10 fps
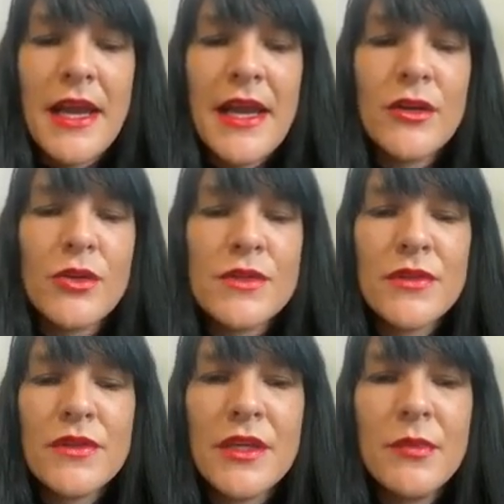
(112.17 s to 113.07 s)
And
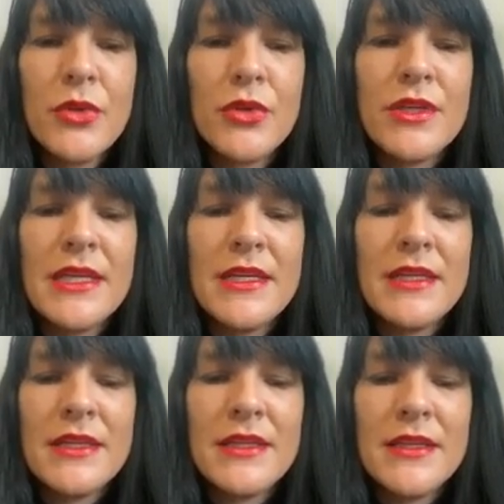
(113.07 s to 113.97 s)
also the
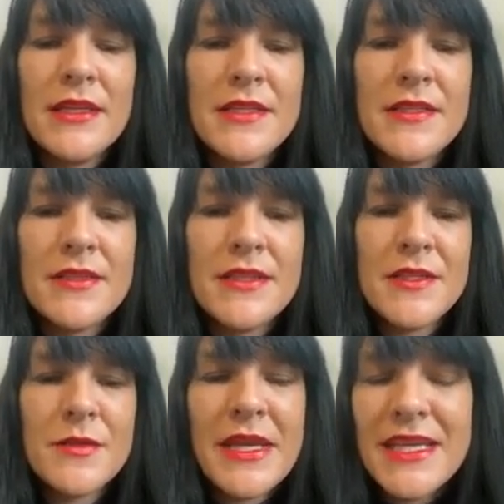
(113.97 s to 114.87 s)
community is
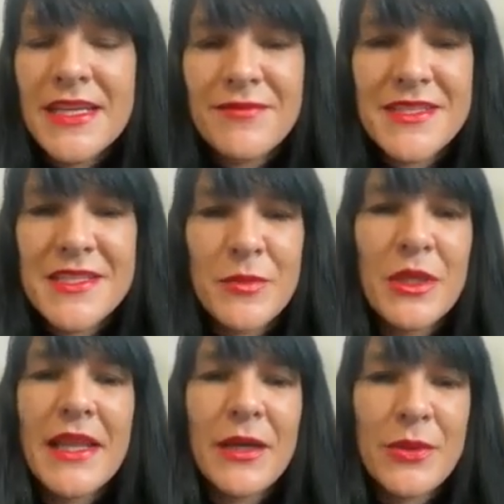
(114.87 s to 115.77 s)
speaking a
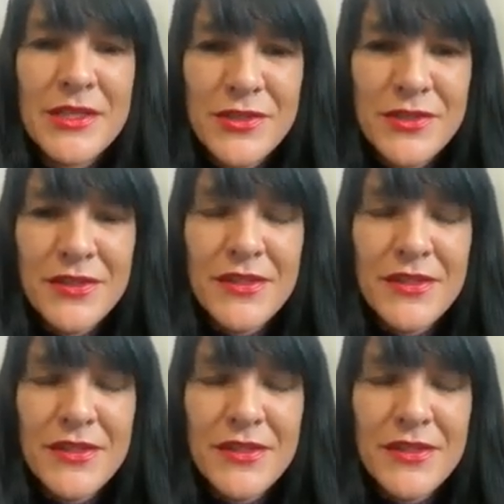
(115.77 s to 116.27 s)
similar language.